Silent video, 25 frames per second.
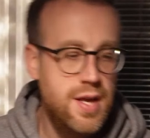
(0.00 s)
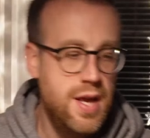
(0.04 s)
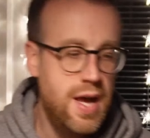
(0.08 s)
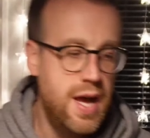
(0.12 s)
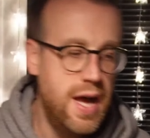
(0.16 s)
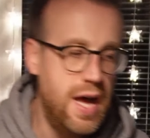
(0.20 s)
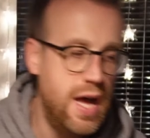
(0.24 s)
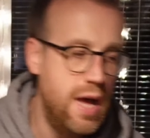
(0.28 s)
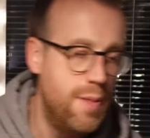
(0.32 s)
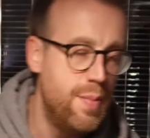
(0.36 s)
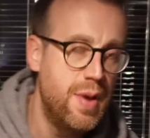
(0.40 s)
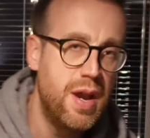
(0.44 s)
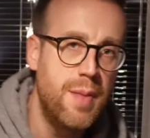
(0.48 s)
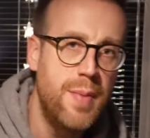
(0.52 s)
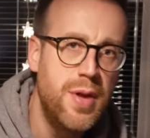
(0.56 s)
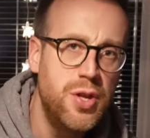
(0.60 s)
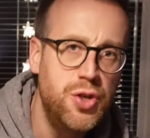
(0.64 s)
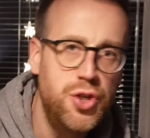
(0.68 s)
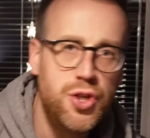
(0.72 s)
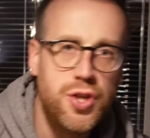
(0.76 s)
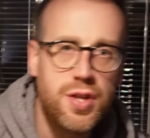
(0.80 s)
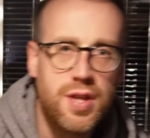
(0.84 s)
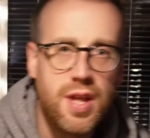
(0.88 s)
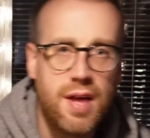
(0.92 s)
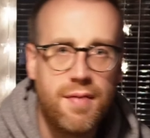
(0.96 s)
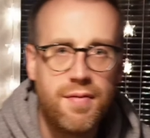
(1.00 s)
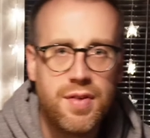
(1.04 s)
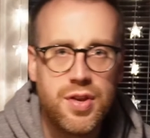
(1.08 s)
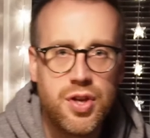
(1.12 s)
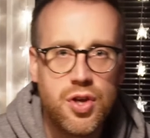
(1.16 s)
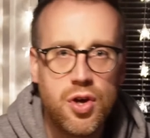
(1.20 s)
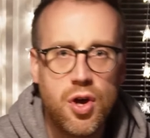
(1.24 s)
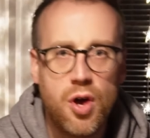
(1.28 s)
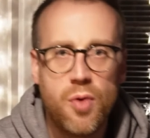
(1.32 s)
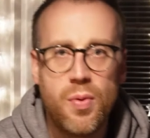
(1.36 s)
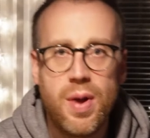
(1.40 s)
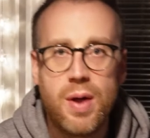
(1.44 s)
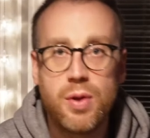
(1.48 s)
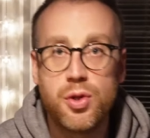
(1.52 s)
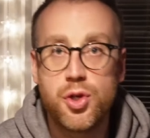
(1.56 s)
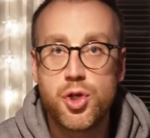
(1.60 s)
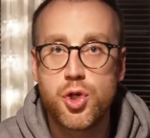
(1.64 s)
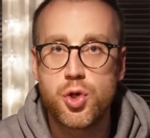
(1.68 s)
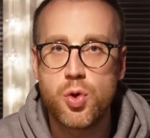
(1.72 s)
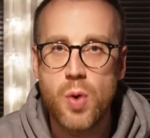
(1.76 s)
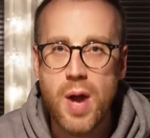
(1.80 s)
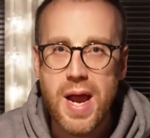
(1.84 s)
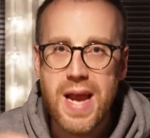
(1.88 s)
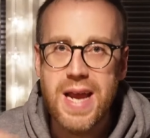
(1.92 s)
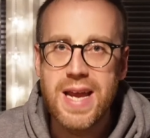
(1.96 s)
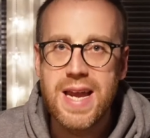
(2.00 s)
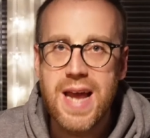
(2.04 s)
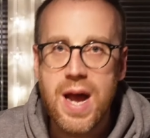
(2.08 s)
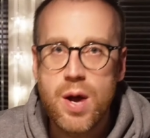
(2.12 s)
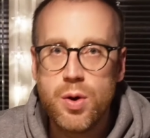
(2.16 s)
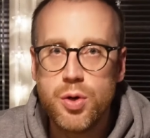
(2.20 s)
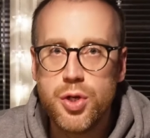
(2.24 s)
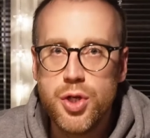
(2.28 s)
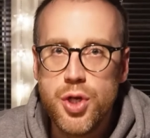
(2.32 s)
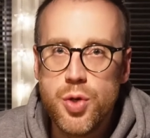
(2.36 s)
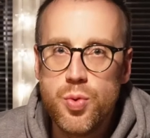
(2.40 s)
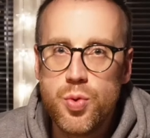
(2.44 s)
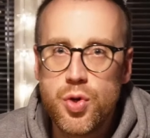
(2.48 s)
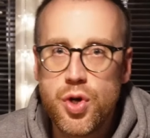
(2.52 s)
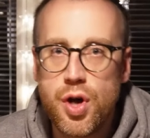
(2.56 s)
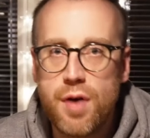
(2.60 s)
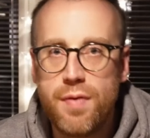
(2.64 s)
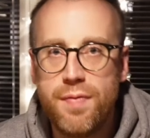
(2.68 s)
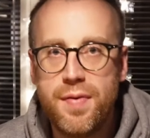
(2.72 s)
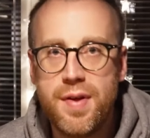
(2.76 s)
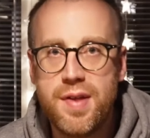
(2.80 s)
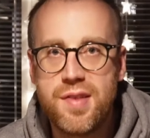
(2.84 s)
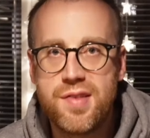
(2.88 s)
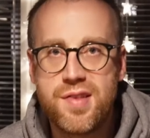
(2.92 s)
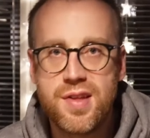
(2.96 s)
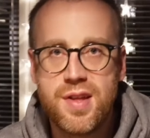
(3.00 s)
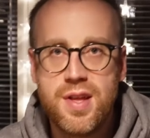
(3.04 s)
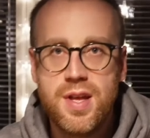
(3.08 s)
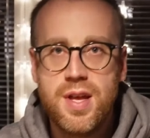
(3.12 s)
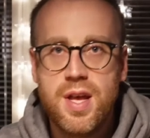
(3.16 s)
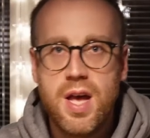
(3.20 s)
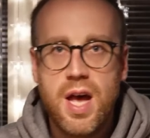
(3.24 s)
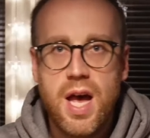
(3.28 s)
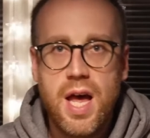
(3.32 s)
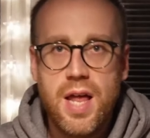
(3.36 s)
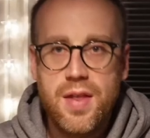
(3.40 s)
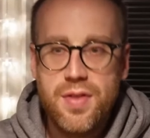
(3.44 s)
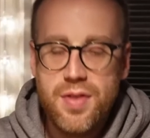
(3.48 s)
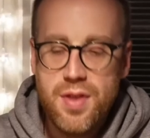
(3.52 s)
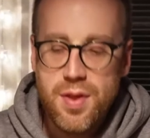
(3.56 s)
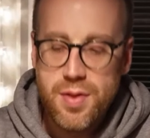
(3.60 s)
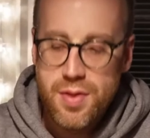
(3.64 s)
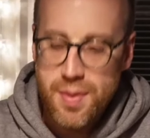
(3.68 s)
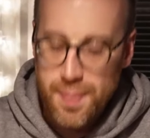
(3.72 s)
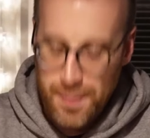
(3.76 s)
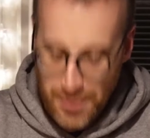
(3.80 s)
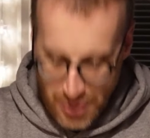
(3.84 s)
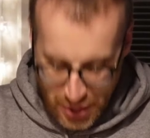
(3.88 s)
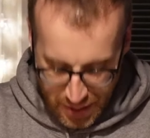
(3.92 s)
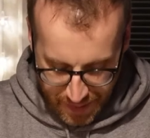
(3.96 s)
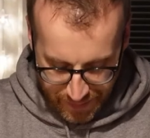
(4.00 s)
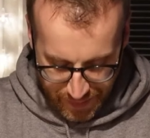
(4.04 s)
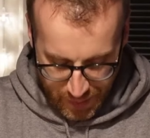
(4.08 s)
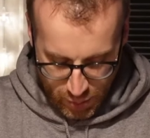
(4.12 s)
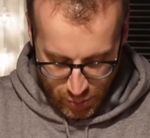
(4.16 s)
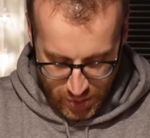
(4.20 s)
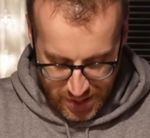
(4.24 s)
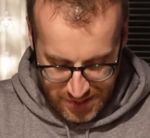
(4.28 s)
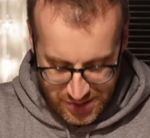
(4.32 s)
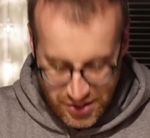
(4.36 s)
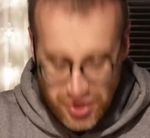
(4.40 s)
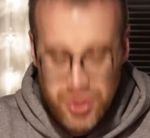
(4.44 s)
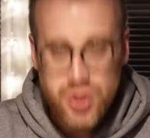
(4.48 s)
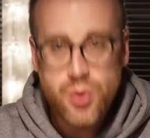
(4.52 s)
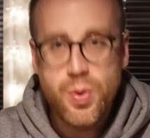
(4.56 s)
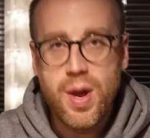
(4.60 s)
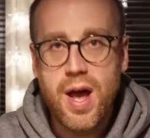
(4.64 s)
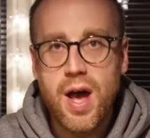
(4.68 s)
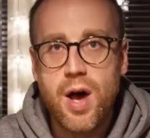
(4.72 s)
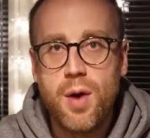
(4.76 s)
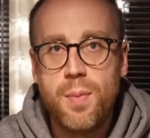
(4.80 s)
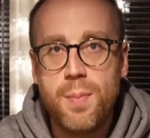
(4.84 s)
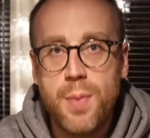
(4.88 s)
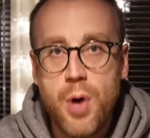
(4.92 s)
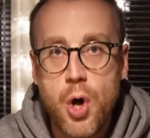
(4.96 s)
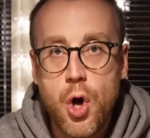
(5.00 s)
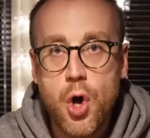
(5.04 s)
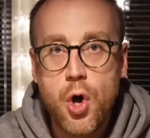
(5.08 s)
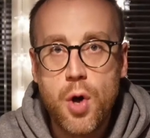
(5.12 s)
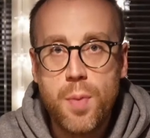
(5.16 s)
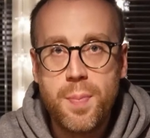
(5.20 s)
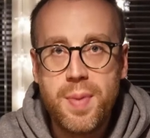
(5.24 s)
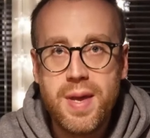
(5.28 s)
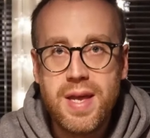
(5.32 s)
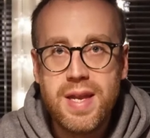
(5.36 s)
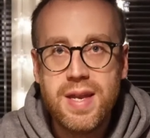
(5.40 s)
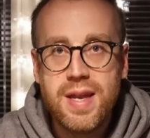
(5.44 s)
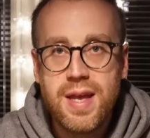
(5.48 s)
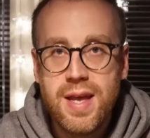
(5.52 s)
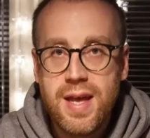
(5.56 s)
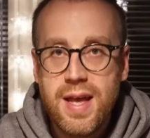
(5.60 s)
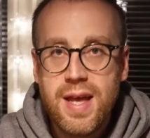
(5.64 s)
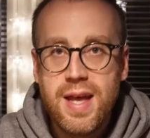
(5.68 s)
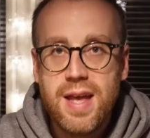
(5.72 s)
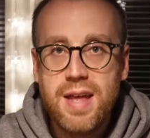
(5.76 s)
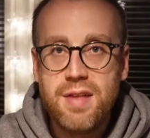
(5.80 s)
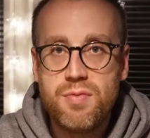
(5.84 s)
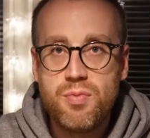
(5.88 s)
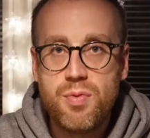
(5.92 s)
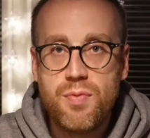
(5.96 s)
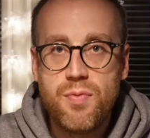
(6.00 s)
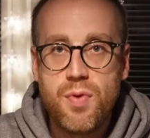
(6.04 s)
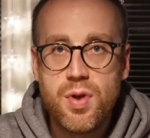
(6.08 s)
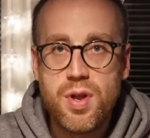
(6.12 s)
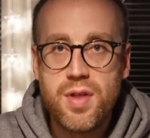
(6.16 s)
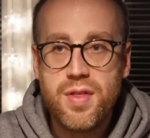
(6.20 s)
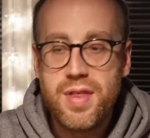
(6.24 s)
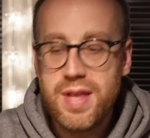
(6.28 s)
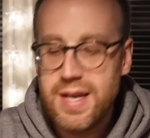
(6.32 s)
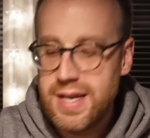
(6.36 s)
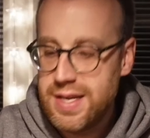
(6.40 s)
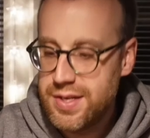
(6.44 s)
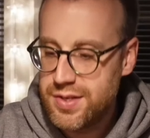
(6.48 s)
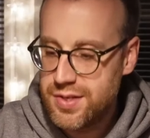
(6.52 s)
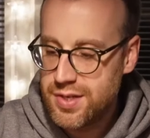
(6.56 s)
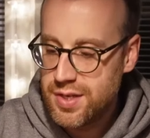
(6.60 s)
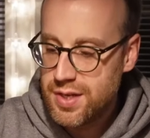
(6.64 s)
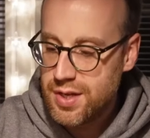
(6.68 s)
And I mentioned in that video around trying out new coffees. And the perfect way to do it, I'm hoping, is with one of these.